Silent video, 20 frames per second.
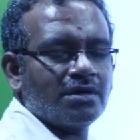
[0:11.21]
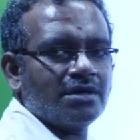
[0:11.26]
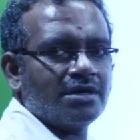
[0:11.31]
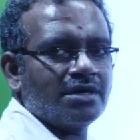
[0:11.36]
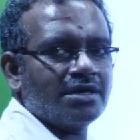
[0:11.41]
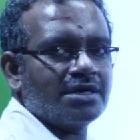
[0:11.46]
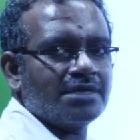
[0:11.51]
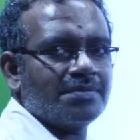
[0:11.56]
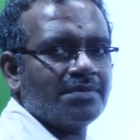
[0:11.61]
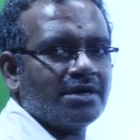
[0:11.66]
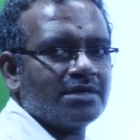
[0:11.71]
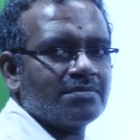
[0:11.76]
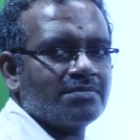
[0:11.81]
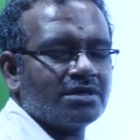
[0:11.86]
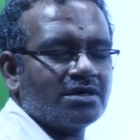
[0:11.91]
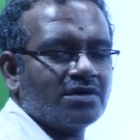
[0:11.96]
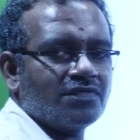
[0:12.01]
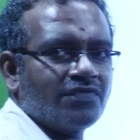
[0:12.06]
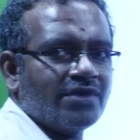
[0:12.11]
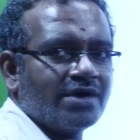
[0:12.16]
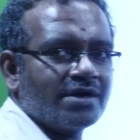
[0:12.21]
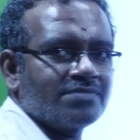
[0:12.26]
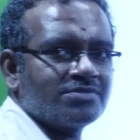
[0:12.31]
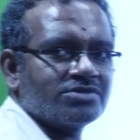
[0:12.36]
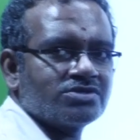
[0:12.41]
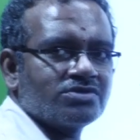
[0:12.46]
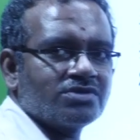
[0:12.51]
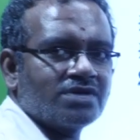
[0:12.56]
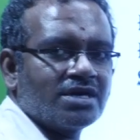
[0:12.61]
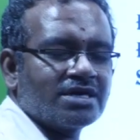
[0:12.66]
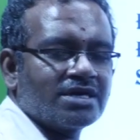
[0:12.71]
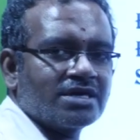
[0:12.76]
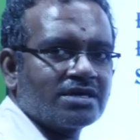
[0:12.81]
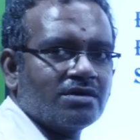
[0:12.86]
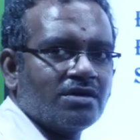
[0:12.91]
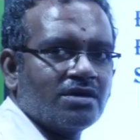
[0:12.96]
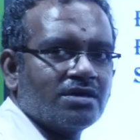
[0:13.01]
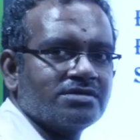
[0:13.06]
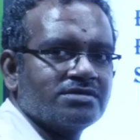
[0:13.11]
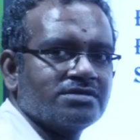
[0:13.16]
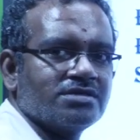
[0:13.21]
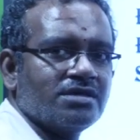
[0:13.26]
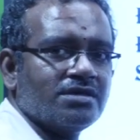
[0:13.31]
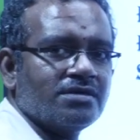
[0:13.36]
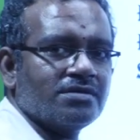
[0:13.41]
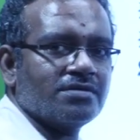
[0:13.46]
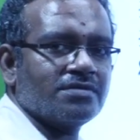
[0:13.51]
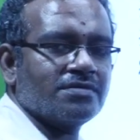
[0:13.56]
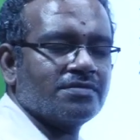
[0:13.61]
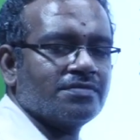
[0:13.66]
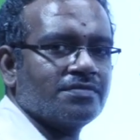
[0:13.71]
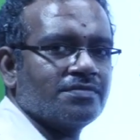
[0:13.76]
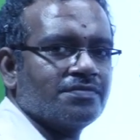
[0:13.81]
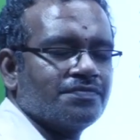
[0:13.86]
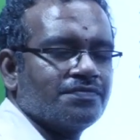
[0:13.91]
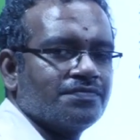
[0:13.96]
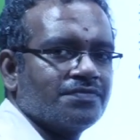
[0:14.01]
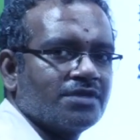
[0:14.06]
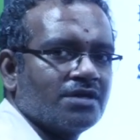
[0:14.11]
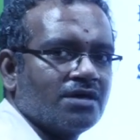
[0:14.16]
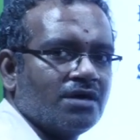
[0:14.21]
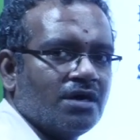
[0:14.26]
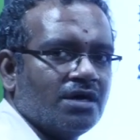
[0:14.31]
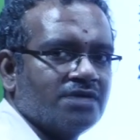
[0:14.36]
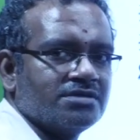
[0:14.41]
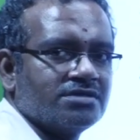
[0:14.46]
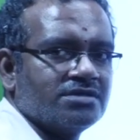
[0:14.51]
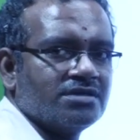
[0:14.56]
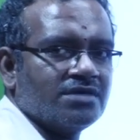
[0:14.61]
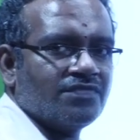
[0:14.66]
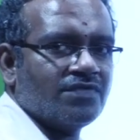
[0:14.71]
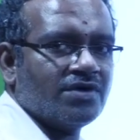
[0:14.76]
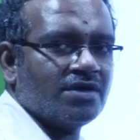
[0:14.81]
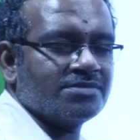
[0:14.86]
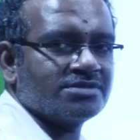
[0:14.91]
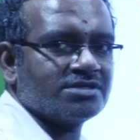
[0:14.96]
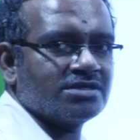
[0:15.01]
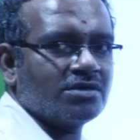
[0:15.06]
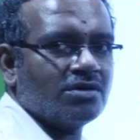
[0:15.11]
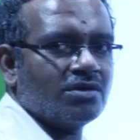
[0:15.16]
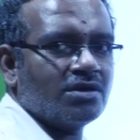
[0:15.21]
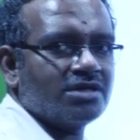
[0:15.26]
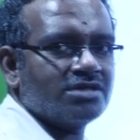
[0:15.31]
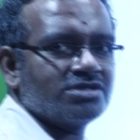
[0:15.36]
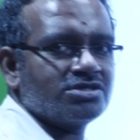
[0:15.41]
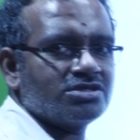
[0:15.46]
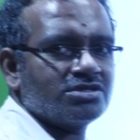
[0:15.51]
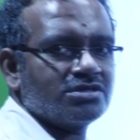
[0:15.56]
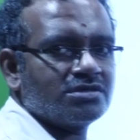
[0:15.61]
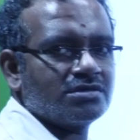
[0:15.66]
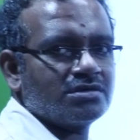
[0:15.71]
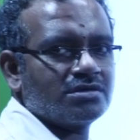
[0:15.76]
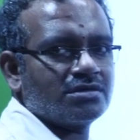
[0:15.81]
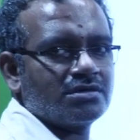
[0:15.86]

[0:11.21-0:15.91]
in Department of Pharmaceutical Technology, Aditya Pharmacy College.